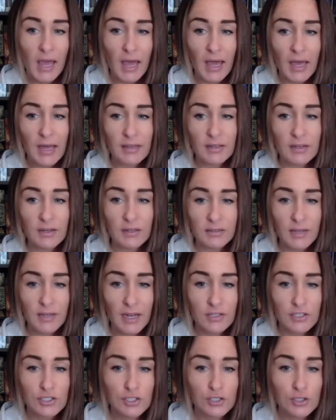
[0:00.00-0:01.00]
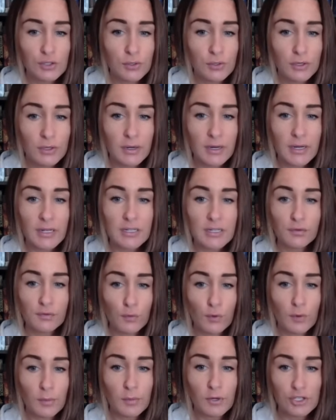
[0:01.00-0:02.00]
and the alleged shooter is
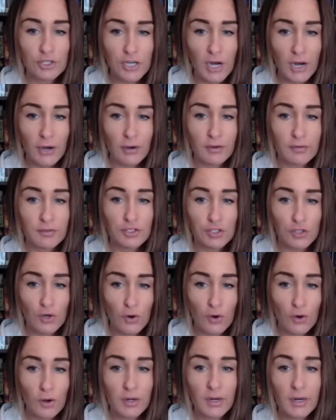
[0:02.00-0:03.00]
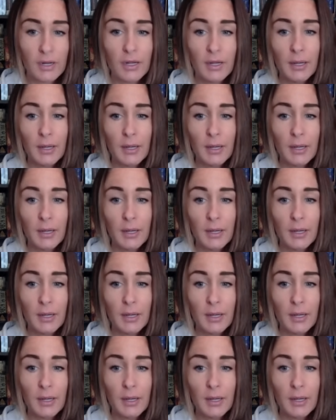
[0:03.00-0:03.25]
former Sheriff Shawn